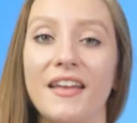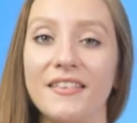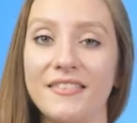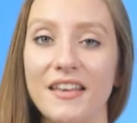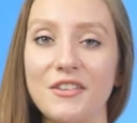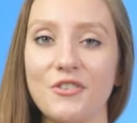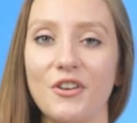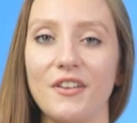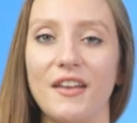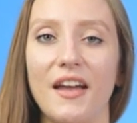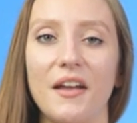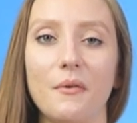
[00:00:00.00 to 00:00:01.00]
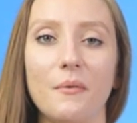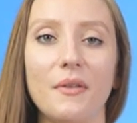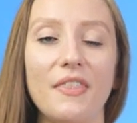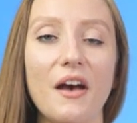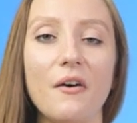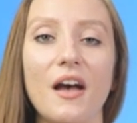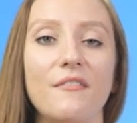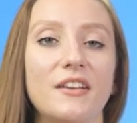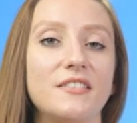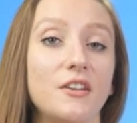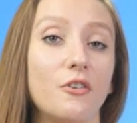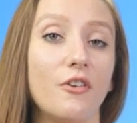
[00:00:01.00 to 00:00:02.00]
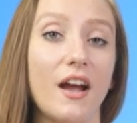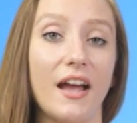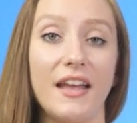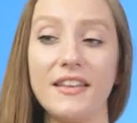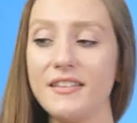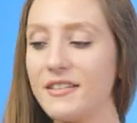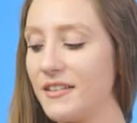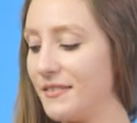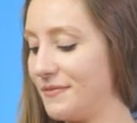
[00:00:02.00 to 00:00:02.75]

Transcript: ancestral diet without having to grind,